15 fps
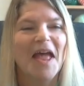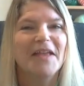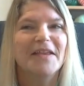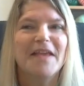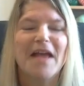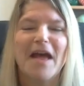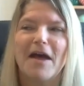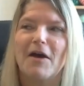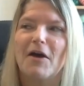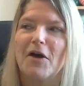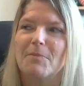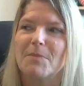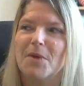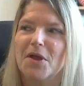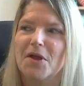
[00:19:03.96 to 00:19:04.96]

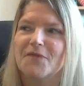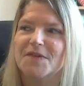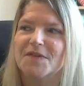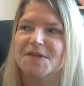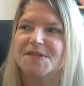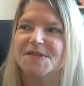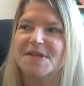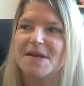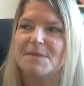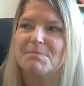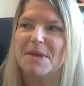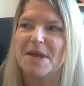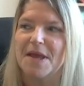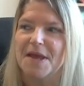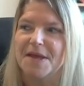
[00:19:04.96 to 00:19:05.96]
Yeah, my other tip
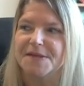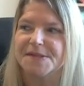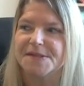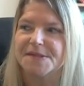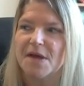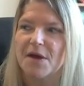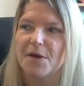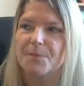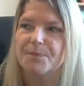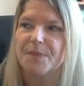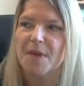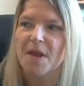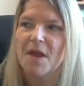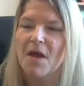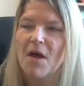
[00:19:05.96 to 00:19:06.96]
is I
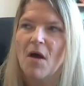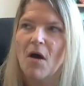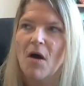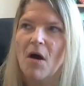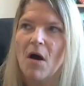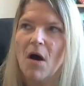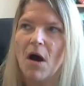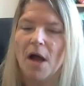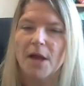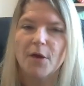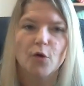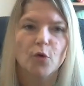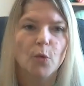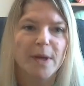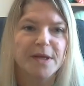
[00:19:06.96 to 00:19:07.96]

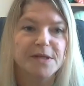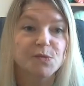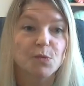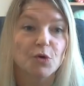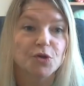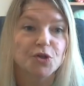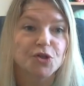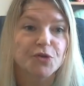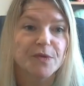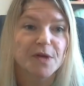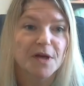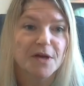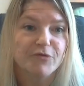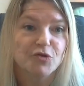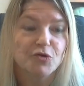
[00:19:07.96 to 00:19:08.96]
always watch the
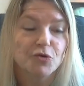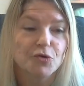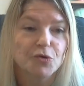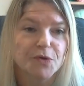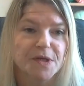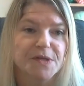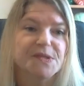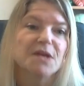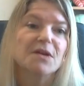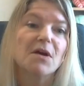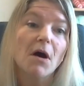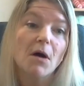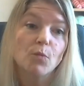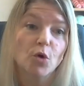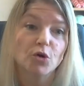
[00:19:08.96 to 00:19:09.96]
live recordings. I
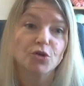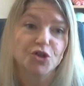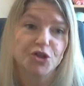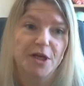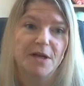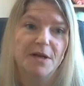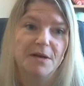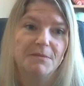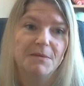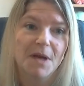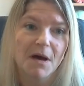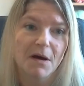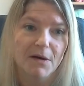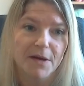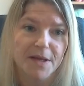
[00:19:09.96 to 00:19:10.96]
can't watch it
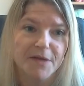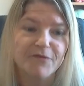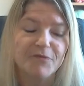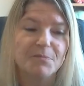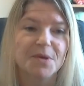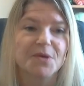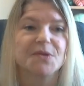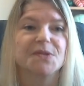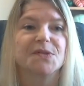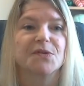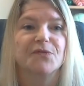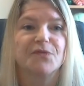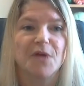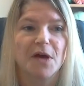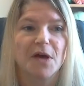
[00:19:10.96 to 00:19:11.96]
live because
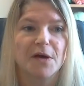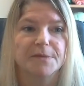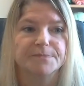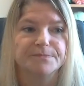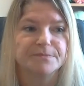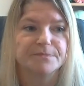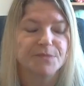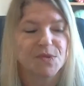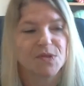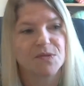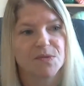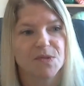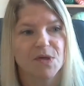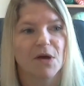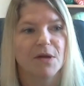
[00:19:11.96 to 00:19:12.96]
of
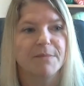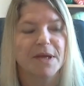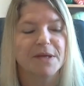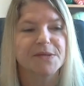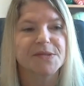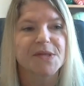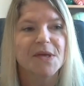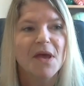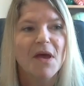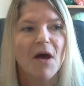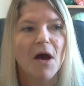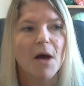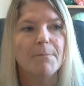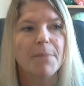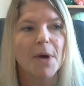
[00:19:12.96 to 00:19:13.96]
timings,
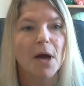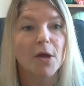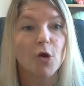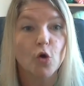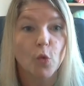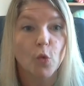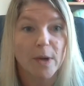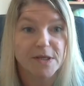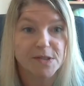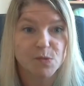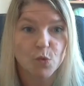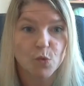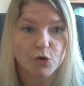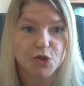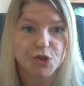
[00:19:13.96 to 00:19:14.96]
but I always
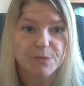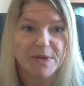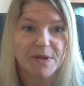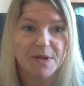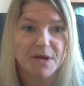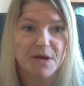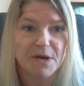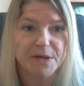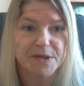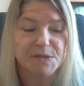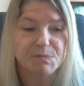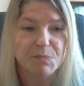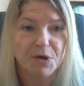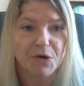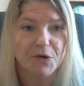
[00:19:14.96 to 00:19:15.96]
watch them in the guides
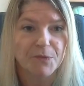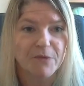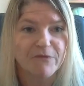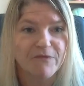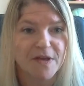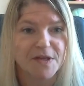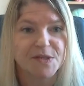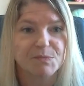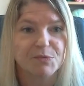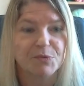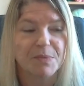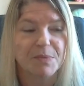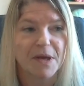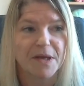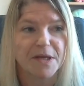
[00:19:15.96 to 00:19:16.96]
part on the
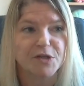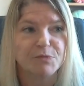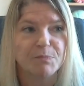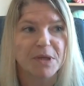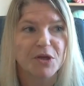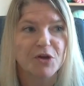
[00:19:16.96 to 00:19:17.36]
Facebook page,